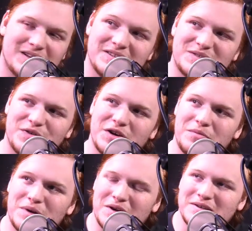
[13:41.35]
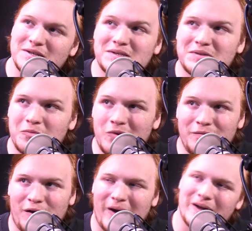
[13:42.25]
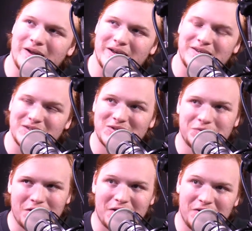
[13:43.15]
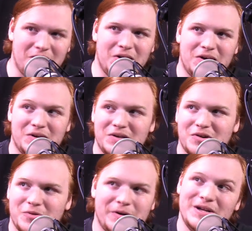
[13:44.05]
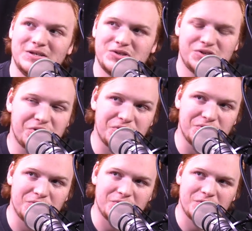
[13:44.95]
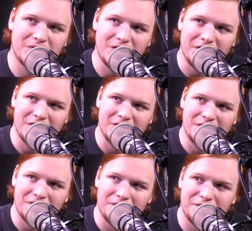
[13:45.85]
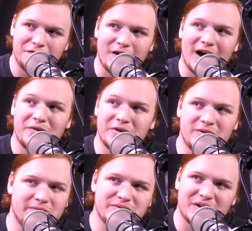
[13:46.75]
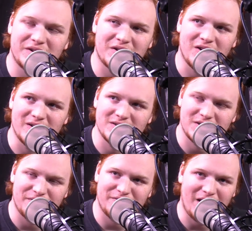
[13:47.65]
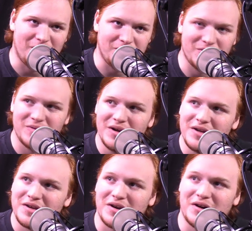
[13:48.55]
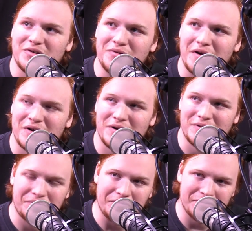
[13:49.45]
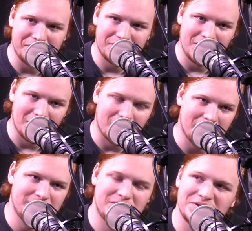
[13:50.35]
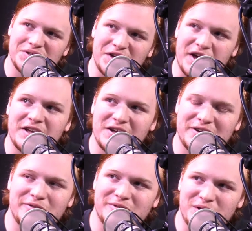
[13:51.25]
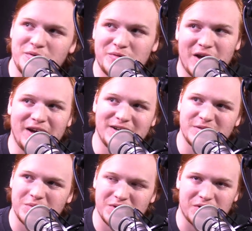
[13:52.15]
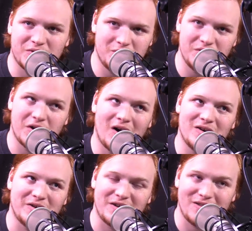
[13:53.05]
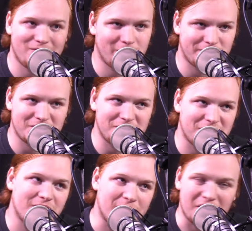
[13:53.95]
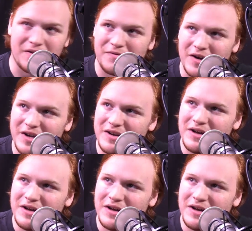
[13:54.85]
It's funny because we've had a steady increase to values on cards and value. You know, a card just gaining you 2 gauge was a good card in the first season of Buddy Fight.